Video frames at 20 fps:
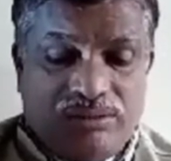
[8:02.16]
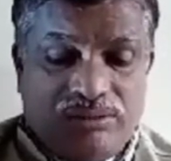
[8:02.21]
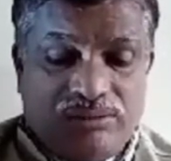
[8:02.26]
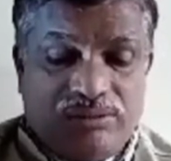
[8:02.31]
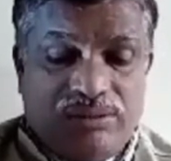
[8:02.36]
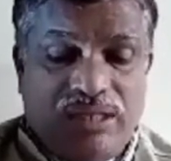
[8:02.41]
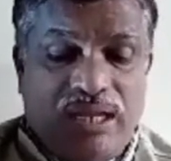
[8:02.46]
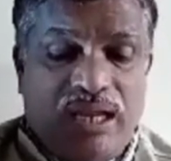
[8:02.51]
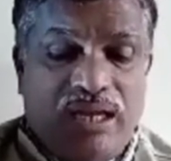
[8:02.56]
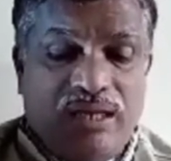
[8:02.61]

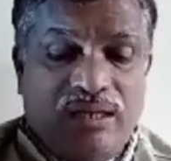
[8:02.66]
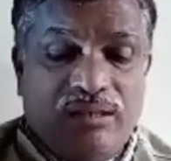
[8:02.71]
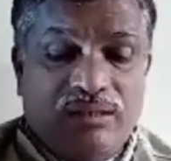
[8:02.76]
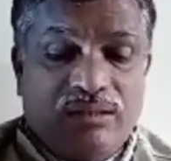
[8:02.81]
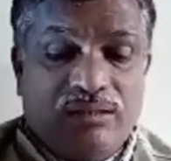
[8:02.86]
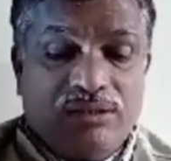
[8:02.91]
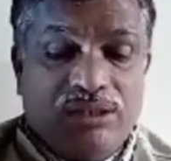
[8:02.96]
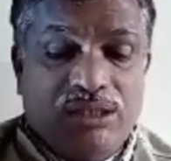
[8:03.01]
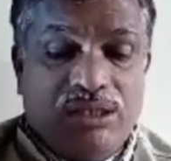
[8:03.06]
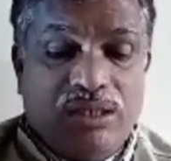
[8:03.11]
Then
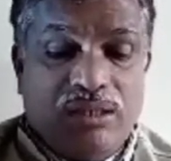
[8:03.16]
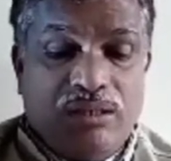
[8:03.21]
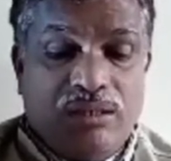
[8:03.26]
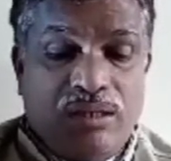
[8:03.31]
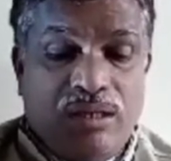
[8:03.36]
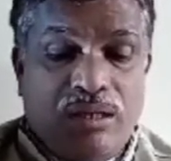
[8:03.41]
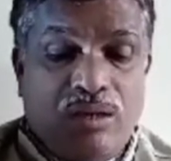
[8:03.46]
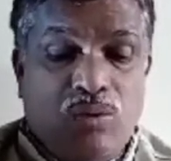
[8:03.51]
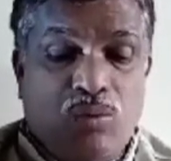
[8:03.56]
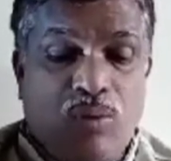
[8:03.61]
the
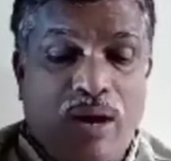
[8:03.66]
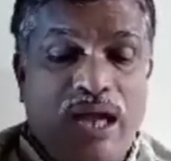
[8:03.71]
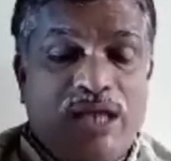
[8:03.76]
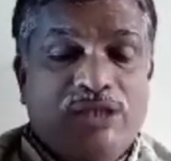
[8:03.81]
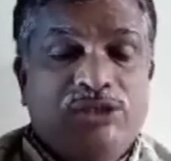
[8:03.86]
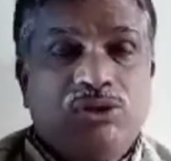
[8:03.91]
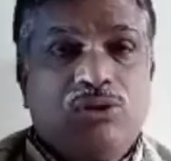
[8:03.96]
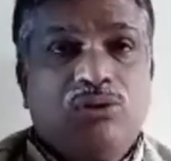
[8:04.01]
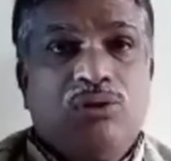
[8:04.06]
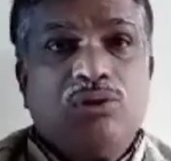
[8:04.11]
y
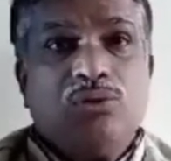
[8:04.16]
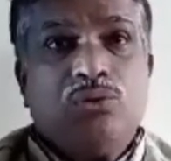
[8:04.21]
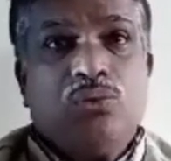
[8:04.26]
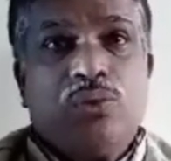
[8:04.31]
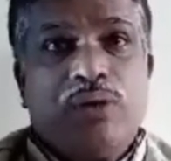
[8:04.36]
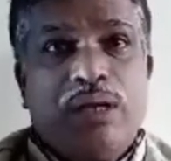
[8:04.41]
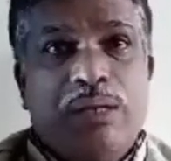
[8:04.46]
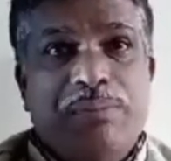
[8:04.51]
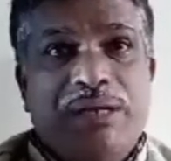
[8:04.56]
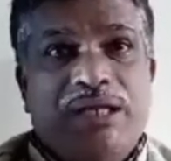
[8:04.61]
is equal
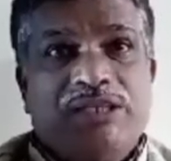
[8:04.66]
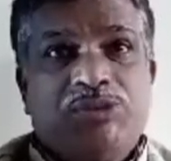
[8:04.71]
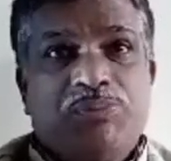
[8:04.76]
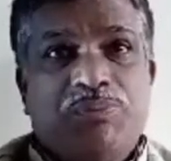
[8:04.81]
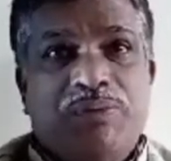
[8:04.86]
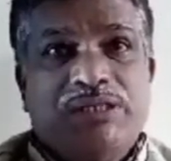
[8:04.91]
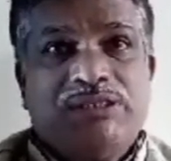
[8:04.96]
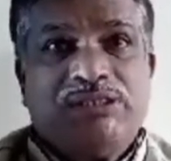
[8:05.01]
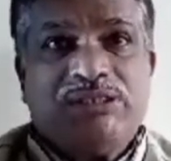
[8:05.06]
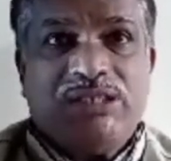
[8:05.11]
to mx
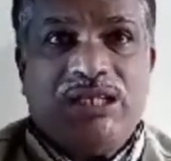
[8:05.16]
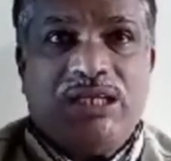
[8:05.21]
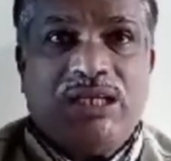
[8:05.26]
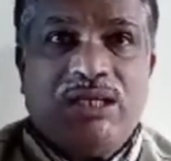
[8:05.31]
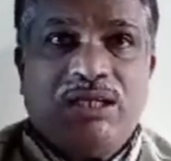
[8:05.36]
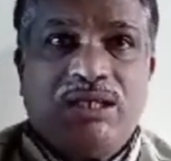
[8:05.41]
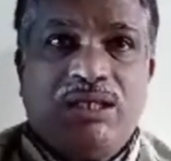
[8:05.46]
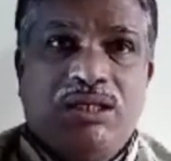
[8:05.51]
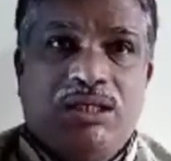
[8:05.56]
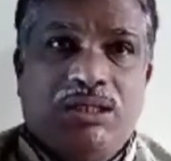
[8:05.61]
plus c
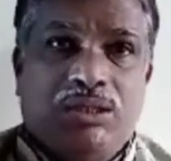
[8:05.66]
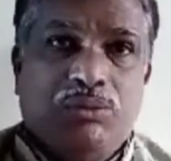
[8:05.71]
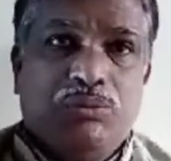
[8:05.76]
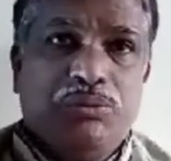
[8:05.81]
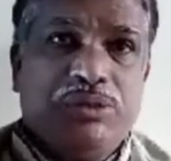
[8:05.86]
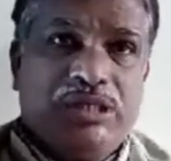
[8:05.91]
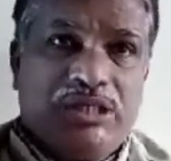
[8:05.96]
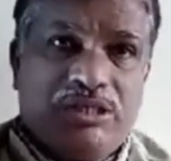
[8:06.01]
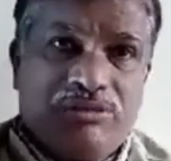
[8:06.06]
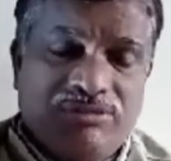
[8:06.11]

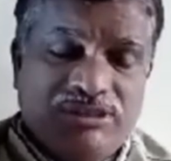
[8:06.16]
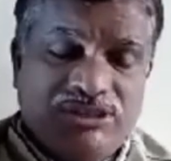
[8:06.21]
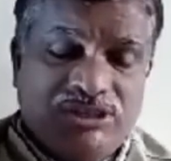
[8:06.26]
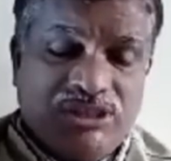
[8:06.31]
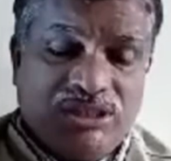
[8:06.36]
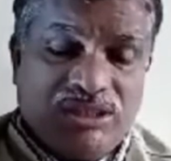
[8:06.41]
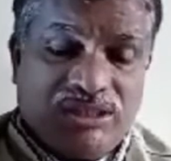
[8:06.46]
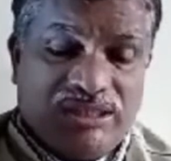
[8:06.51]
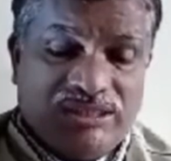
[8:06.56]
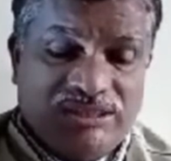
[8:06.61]
we
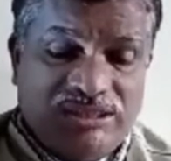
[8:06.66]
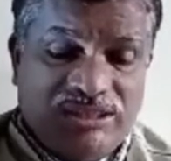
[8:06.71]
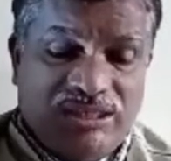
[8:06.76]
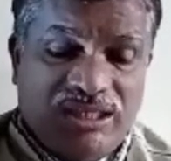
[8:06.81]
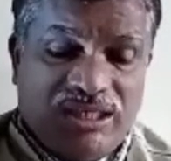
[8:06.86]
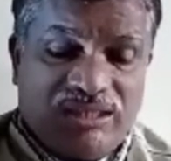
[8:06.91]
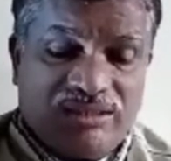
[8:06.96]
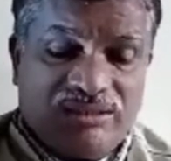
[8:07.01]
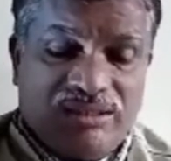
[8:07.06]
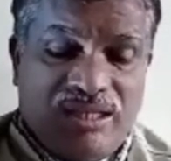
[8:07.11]
equation
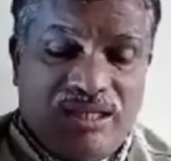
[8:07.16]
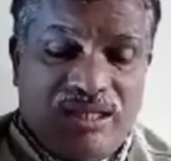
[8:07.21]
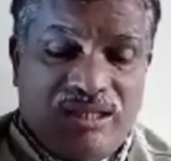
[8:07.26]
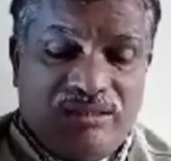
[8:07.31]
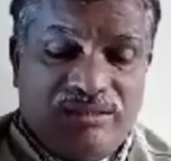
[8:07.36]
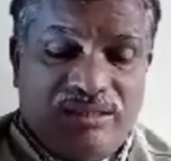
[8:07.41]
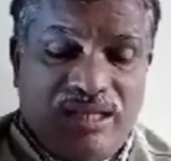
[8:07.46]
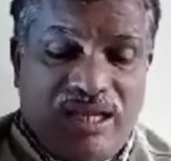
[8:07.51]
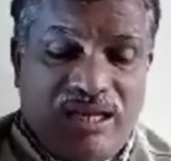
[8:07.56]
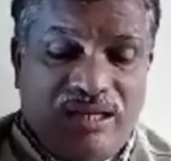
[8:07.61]
consider.
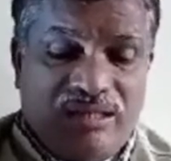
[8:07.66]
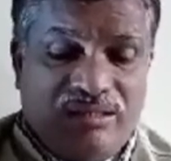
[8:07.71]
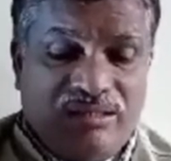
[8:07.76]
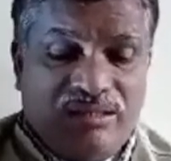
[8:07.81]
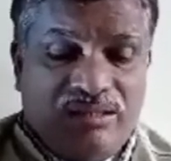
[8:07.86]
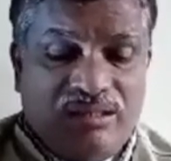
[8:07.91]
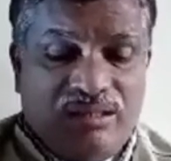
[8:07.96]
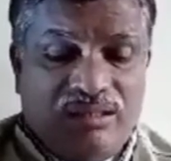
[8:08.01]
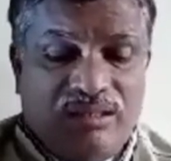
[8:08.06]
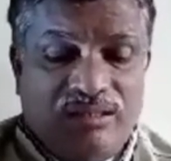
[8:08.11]
Then
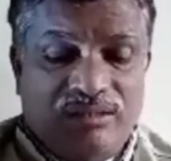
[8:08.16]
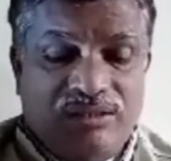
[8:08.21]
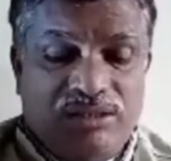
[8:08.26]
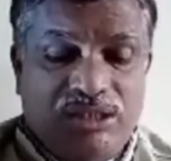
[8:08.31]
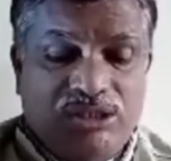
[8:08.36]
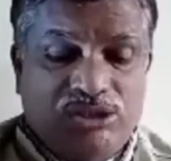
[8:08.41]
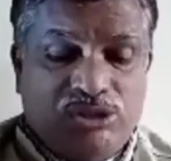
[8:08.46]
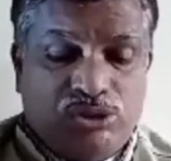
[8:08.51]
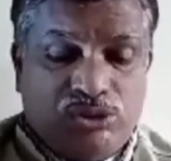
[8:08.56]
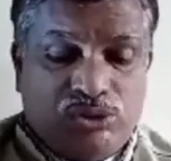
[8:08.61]

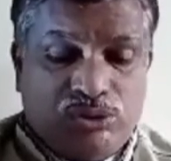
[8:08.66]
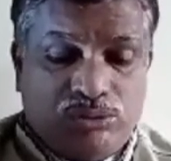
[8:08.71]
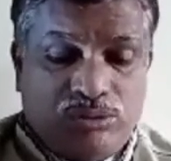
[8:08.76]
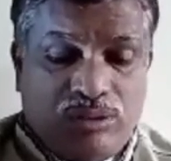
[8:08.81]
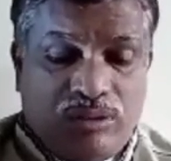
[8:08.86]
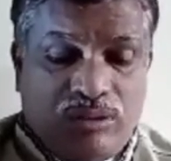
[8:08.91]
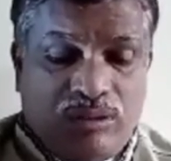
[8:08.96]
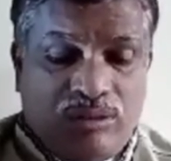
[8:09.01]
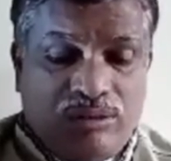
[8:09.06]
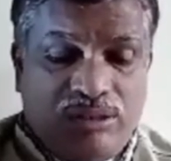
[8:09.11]
this,
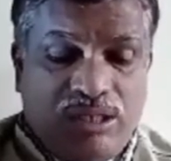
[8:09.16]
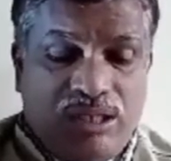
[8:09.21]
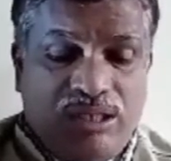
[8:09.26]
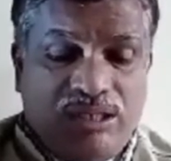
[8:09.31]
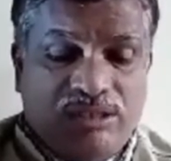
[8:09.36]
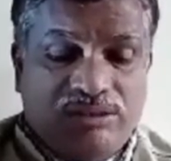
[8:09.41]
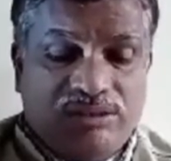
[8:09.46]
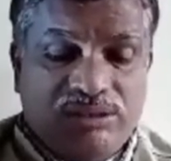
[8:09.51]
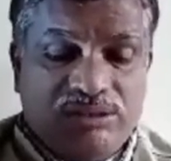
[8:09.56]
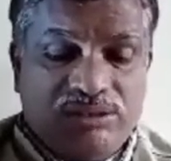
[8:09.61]
there
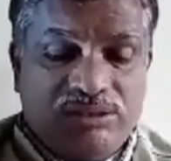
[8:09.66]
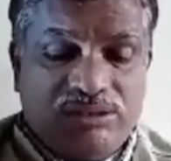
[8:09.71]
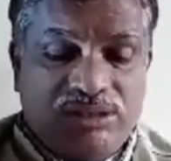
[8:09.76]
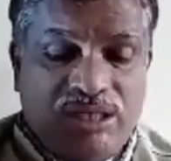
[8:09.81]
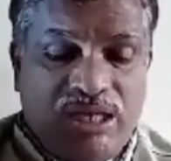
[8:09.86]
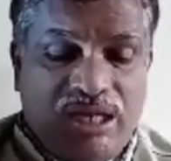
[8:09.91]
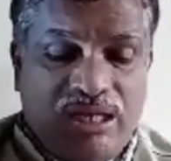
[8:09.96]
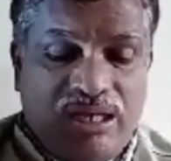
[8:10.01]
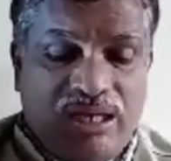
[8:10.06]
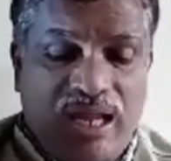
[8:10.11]
is a
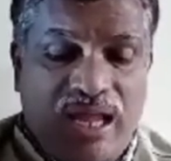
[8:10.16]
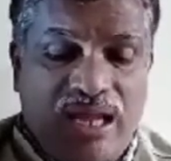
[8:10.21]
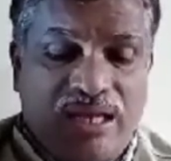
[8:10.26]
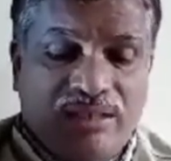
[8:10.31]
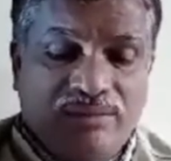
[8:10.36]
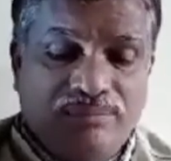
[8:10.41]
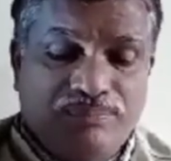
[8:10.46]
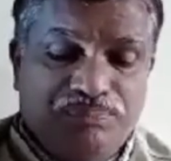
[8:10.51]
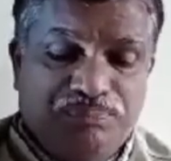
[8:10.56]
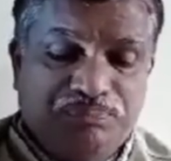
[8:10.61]
straight
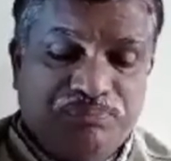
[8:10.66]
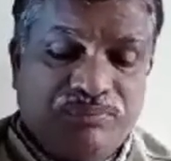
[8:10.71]
line